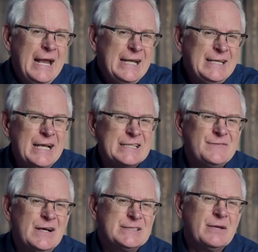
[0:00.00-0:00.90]
Index
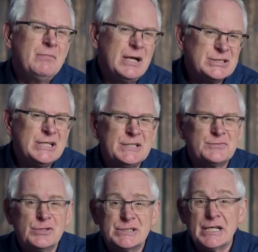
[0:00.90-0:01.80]
funds are much
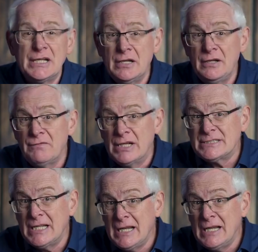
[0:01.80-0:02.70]
less risky than
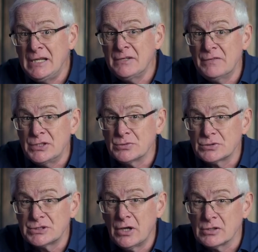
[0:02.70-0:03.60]
investing in individual
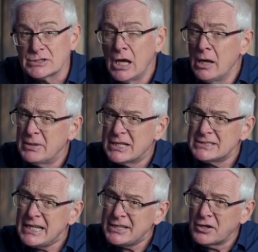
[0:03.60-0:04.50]
stocks
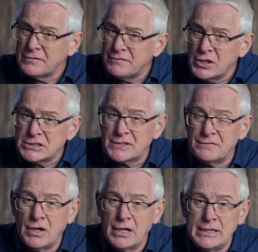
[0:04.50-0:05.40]
because they're
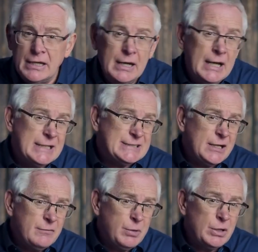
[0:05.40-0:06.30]
diversified.
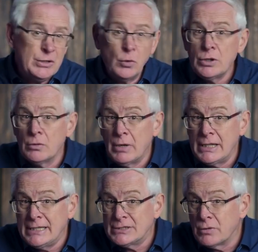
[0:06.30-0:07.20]
Instead of putting all your
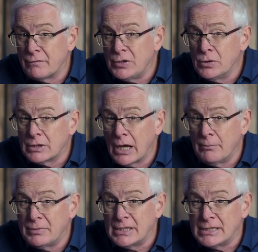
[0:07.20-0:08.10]
money into a few
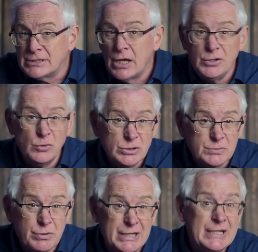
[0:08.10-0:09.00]
companies, you're
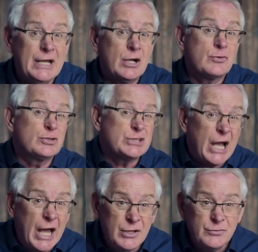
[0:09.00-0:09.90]
spreading it across
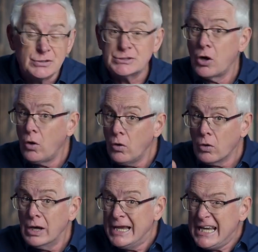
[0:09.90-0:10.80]
hundreds
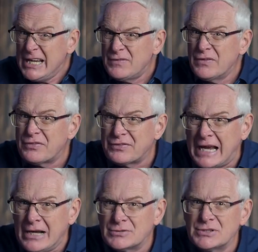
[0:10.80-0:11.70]
or even
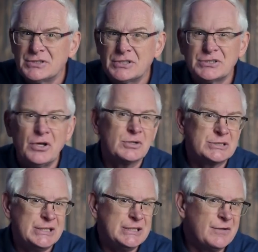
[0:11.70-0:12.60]
thousands of
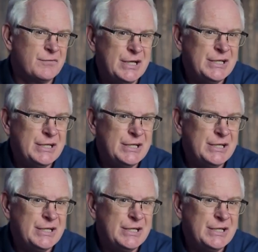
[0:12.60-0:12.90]
stocks in different